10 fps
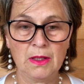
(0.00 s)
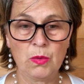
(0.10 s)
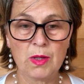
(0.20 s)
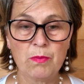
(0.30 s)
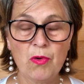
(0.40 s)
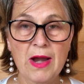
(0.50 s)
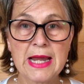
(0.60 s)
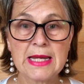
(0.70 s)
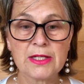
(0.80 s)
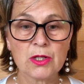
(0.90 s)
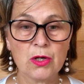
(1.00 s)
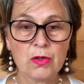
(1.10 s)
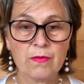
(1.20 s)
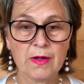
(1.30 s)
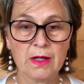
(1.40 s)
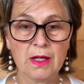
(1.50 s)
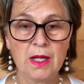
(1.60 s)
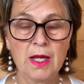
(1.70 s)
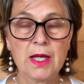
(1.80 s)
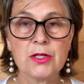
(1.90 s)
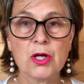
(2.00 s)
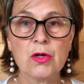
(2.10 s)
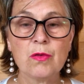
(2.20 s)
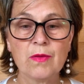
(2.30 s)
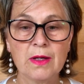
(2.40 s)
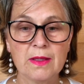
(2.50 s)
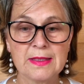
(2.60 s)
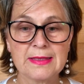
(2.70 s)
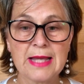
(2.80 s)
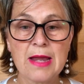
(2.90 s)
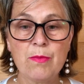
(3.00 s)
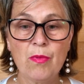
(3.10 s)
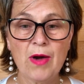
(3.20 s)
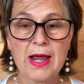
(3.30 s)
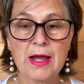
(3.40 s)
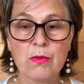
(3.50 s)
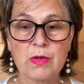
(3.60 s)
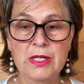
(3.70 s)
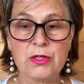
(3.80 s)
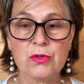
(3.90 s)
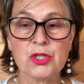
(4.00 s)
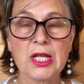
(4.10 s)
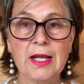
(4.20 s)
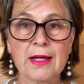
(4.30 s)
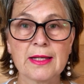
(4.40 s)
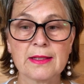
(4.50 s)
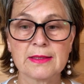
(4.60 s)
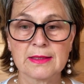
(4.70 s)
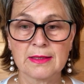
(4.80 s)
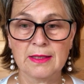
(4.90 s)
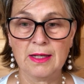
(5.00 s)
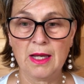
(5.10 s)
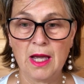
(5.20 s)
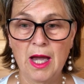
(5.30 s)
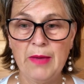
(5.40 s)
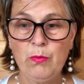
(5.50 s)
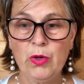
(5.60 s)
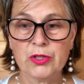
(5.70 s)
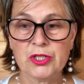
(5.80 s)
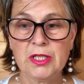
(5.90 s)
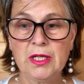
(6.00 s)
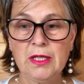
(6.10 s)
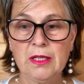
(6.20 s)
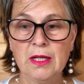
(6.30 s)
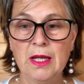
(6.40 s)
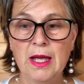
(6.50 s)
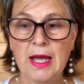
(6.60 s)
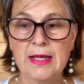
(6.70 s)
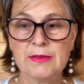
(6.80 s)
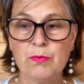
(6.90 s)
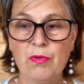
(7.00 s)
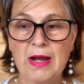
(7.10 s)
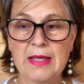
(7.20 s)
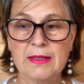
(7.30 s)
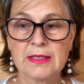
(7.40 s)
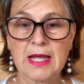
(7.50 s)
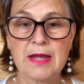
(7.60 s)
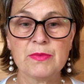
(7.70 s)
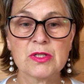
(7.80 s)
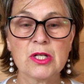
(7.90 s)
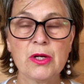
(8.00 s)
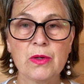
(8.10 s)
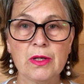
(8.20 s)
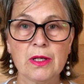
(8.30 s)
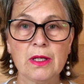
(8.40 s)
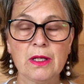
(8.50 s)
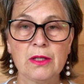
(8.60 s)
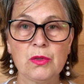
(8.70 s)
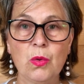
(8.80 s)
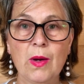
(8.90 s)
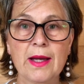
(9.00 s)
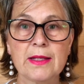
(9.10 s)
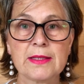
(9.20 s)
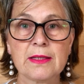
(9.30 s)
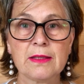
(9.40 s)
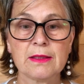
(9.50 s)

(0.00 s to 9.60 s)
We prayed over and over the same prayer we knew she liked, and watched her as breaths came slower and quieter.